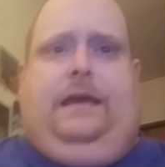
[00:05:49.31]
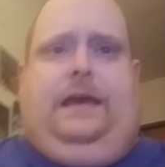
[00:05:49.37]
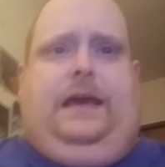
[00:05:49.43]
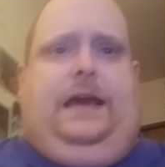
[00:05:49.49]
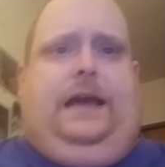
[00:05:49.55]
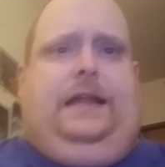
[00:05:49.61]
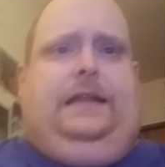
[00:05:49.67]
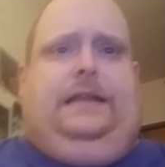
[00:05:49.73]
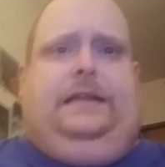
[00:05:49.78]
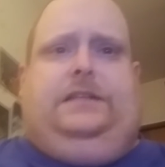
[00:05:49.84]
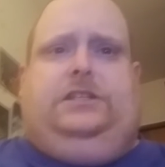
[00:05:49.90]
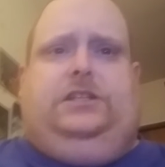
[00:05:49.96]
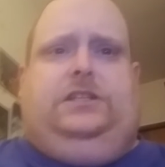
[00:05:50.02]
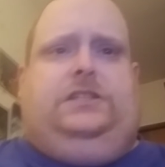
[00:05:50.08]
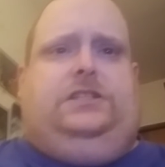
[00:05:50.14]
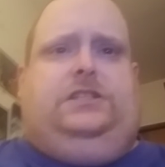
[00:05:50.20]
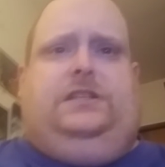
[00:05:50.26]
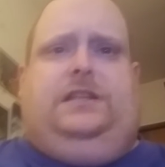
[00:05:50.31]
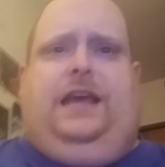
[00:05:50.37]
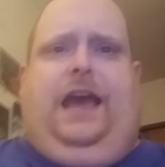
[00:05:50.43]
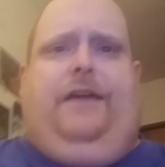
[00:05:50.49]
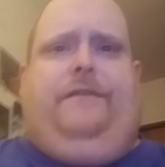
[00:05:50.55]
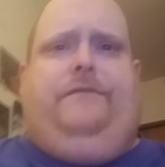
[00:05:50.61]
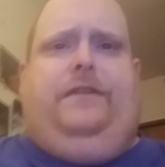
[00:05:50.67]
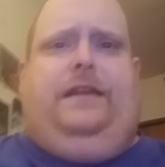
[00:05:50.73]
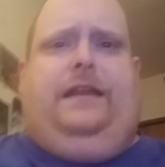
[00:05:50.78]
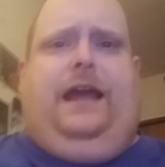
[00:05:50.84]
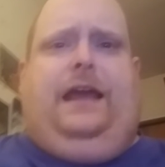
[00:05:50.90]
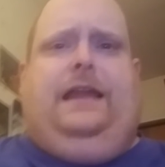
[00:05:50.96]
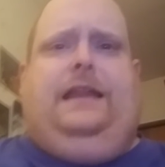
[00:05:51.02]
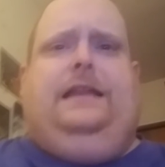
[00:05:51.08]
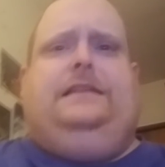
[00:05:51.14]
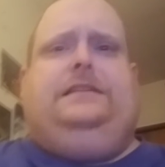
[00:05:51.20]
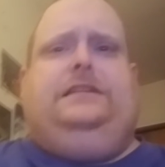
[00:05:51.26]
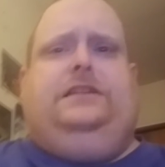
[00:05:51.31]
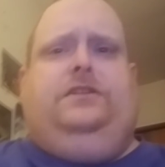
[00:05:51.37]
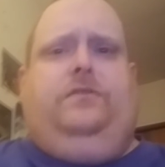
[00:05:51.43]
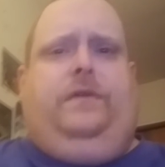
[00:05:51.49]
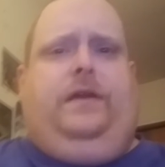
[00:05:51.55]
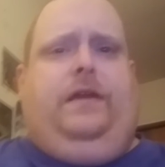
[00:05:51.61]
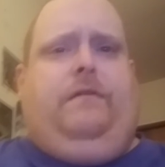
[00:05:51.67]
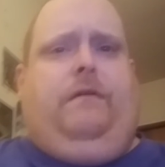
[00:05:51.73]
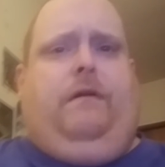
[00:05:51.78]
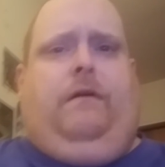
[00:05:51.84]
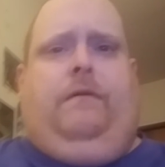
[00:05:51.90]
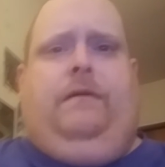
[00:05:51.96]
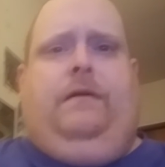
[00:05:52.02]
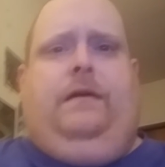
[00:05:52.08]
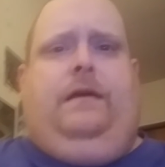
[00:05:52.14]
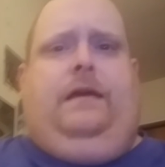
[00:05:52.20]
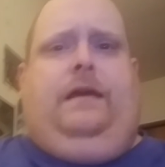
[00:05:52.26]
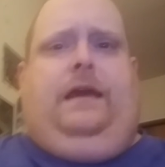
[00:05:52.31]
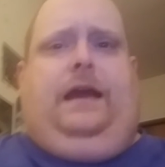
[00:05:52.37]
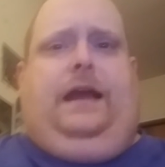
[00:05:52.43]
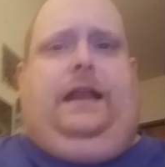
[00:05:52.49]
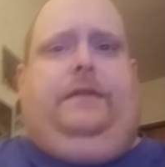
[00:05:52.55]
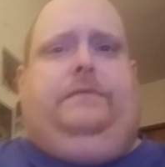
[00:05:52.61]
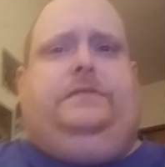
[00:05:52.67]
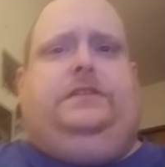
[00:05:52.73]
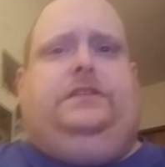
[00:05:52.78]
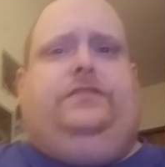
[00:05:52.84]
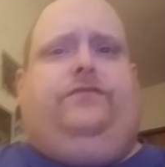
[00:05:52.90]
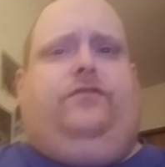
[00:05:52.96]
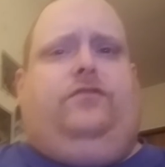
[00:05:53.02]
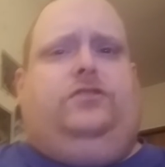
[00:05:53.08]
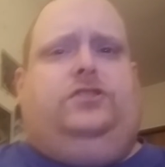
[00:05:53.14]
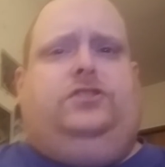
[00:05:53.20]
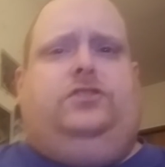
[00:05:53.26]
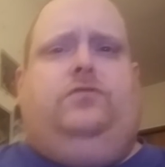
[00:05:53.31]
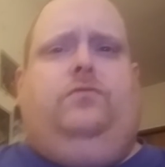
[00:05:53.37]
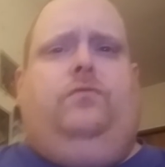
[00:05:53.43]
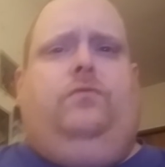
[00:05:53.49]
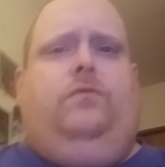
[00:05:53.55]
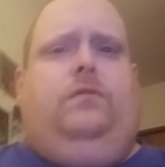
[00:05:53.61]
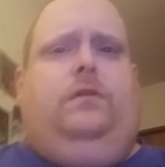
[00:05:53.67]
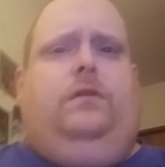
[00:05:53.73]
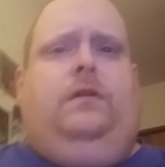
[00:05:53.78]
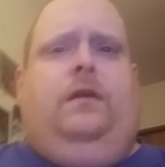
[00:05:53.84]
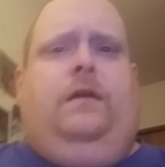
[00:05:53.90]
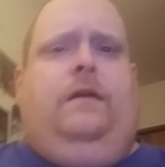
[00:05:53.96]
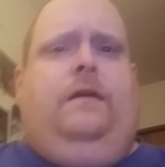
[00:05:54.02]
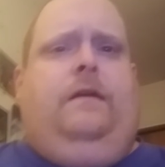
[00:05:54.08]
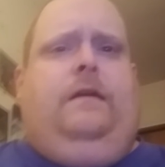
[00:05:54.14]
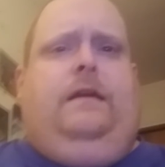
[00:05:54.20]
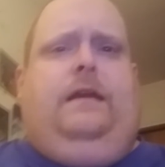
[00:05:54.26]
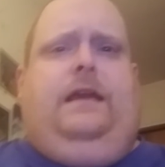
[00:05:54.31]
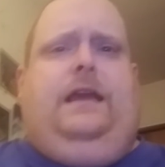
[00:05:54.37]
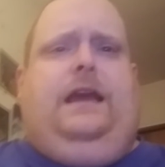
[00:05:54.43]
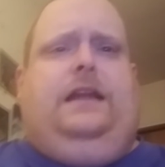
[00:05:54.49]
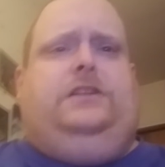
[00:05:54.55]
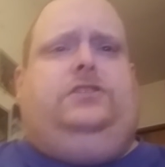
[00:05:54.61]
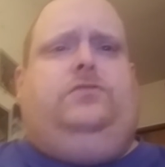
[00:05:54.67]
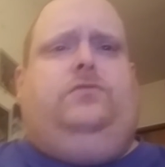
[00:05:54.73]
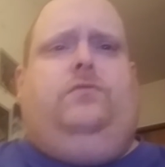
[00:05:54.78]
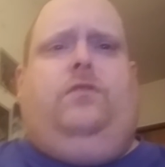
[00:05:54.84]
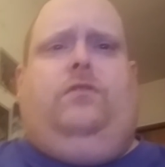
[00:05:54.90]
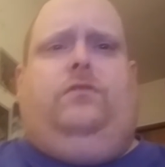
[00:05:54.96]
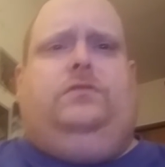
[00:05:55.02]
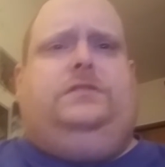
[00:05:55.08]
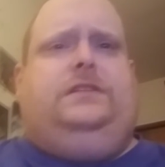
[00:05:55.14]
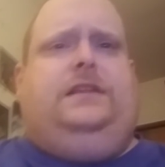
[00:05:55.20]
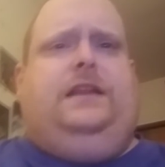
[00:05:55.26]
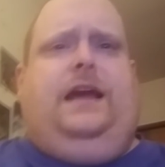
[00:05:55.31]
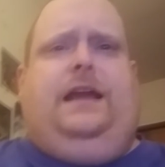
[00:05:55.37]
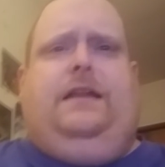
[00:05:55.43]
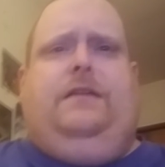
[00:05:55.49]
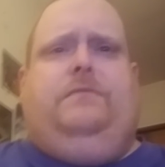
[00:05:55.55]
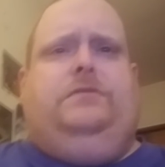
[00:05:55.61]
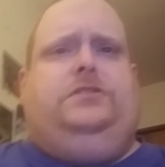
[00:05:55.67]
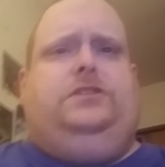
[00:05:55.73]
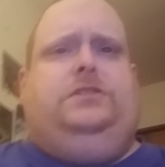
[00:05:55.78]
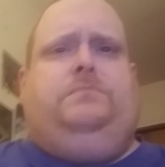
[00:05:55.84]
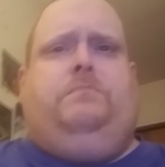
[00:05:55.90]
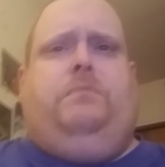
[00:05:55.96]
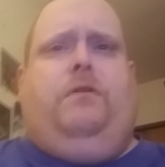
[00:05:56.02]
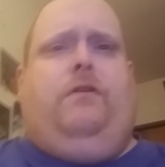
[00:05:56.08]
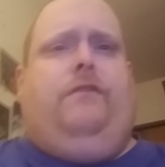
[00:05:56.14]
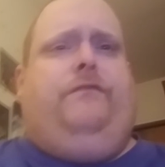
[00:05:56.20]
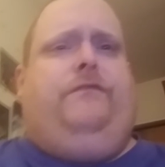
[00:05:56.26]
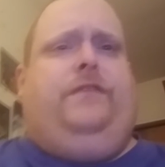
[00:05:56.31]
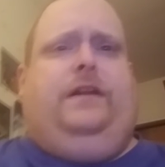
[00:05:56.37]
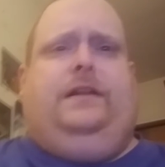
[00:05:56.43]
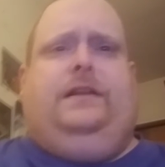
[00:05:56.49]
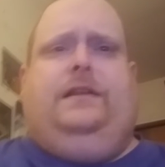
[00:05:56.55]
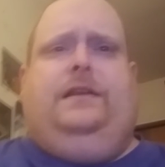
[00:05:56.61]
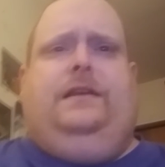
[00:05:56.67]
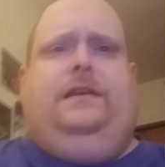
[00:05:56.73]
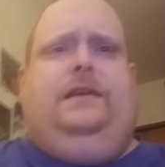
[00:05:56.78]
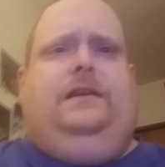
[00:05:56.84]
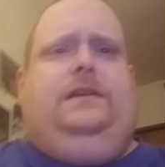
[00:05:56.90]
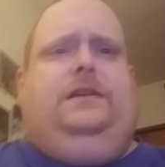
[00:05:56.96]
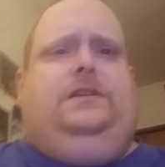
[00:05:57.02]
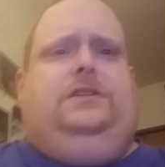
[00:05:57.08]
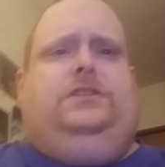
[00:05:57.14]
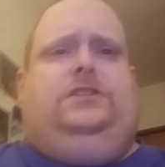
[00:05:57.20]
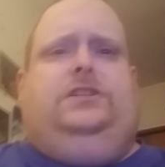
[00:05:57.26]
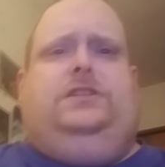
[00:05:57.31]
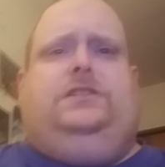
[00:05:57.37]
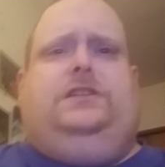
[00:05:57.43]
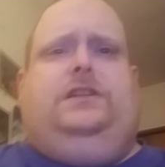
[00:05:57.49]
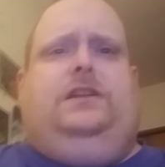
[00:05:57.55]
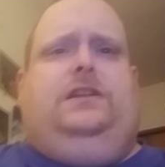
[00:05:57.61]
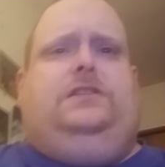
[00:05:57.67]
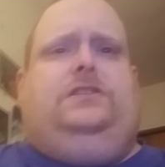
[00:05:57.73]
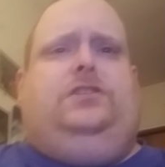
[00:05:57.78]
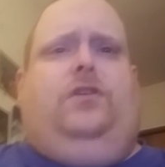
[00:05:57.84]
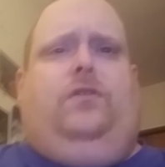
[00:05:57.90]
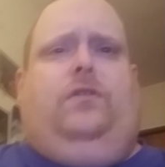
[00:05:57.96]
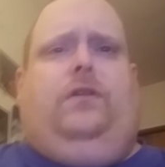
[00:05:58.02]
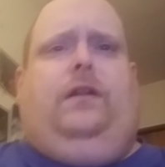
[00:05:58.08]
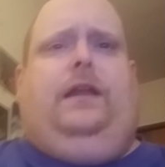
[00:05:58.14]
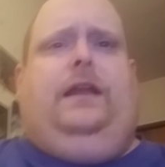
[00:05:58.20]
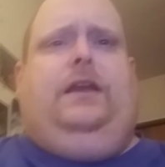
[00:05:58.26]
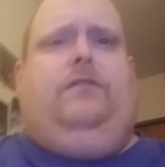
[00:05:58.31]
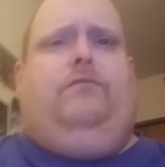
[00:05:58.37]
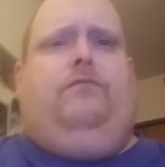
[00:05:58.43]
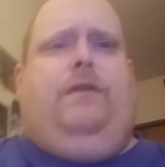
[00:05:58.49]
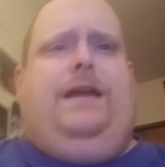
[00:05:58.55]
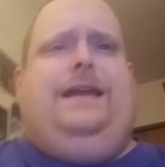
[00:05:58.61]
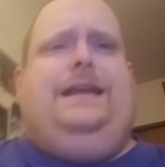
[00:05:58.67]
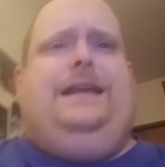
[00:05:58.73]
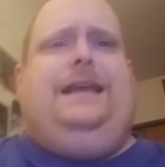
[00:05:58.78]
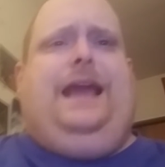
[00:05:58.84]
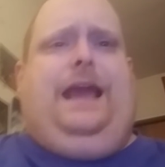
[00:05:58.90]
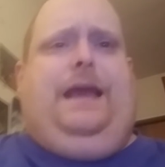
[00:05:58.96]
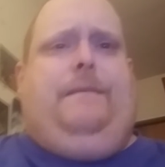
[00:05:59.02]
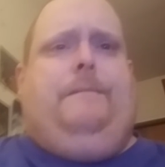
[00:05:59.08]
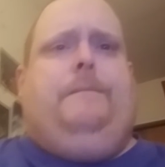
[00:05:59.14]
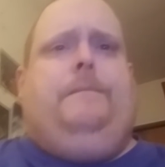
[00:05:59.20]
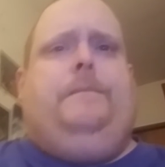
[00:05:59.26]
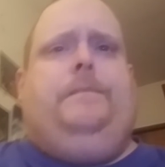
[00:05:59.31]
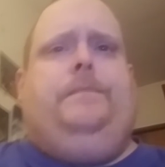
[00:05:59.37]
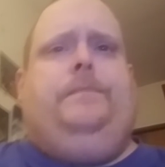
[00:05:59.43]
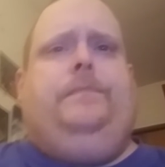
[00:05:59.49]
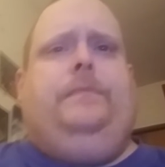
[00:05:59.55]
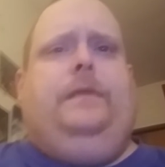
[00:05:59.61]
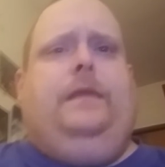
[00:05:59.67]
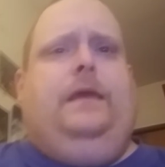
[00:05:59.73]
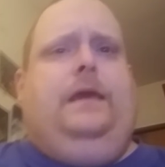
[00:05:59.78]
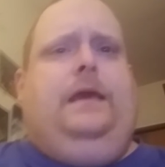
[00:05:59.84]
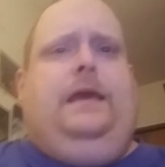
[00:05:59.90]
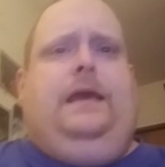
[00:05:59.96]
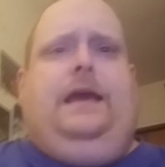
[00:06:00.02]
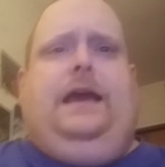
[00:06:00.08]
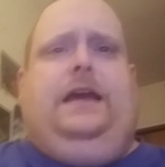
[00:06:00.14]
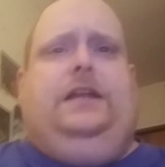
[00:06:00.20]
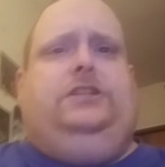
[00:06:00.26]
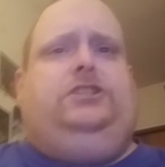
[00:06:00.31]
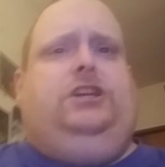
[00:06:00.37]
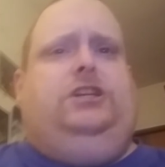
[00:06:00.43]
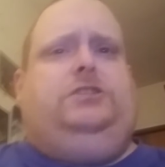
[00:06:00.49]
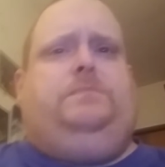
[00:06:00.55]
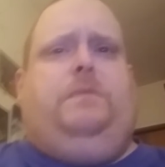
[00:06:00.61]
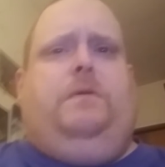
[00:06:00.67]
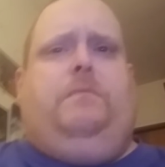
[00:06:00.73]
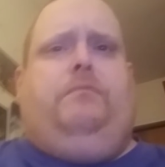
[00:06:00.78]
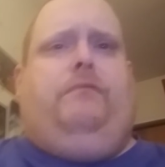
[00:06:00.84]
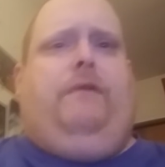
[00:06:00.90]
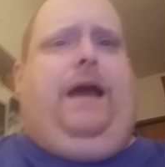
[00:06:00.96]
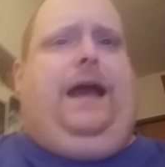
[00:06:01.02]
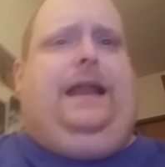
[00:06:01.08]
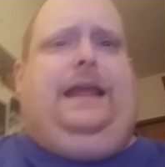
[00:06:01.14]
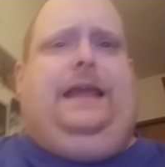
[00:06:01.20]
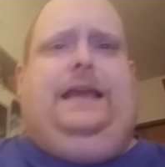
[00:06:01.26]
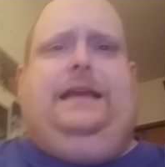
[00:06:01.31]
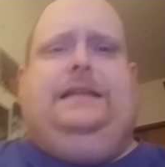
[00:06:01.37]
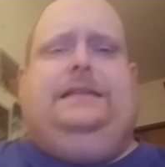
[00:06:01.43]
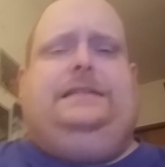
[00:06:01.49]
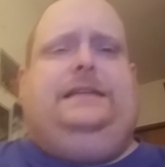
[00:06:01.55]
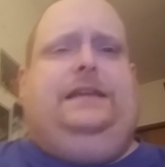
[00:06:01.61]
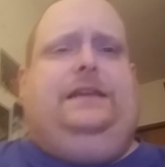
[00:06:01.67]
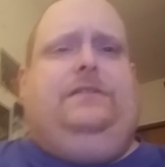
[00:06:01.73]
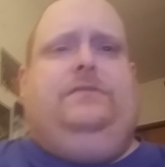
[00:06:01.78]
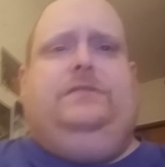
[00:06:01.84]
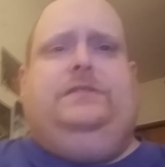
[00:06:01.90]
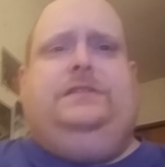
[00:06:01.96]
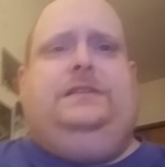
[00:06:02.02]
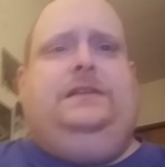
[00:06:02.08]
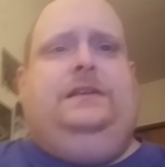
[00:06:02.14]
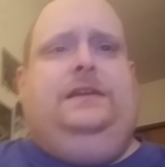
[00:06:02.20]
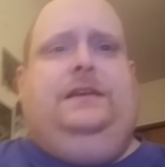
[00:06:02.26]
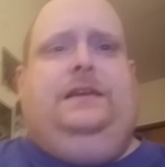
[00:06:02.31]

And it's just, every night it's a new hero. And it was his first two, he had two goals tonight. It was just perfect. Just a totally great game. And Jesper Bratt, he continues.